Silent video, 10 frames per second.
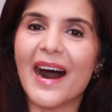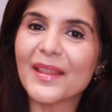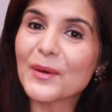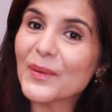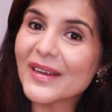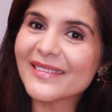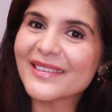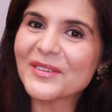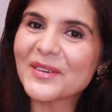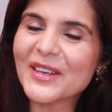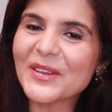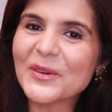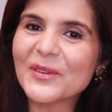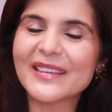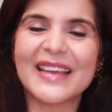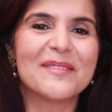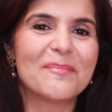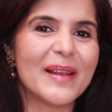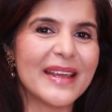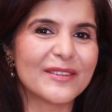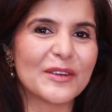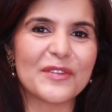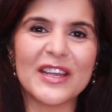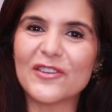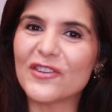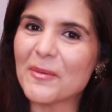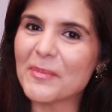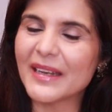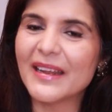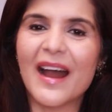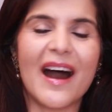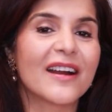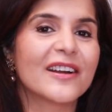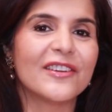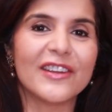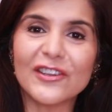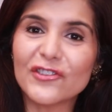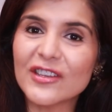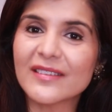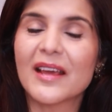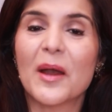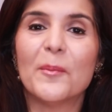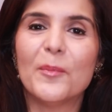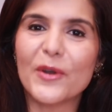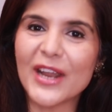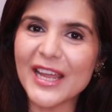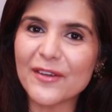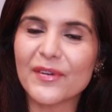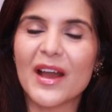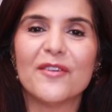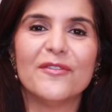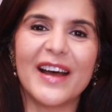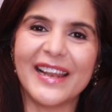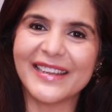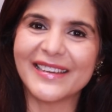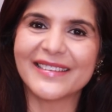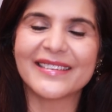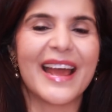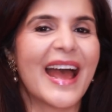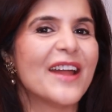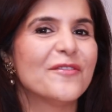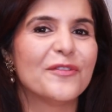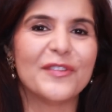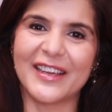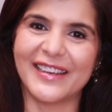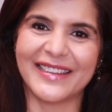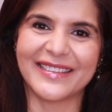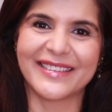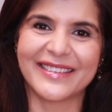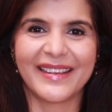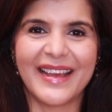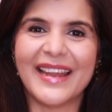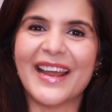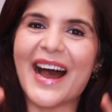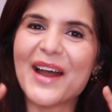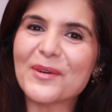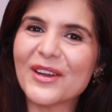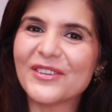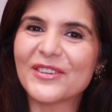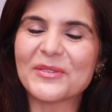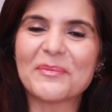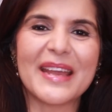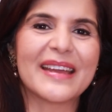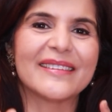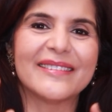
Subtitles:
Other words that you can use in place of intrepid are courageous, brave, valiant, and fearless. Now, I want you to make a